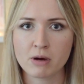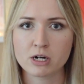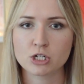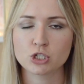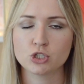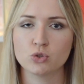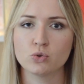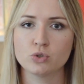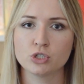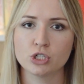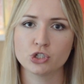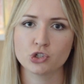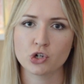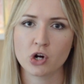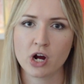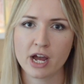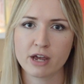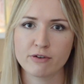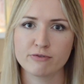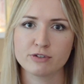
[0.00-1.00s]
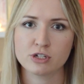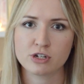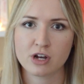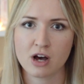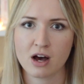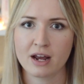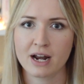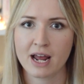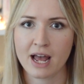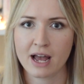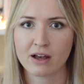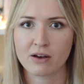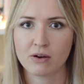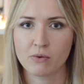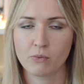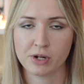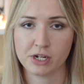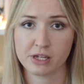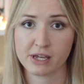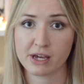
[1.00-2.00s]
much shorter drive to Carnac
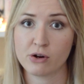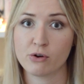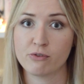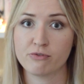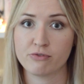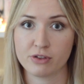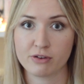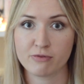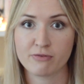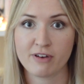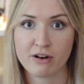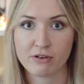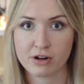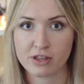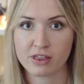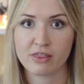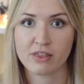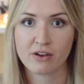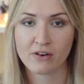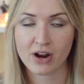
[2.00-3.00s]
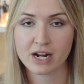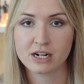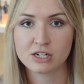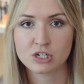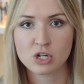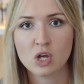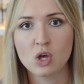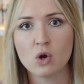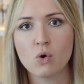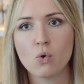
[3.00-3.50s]
when you get off the ferry the other end.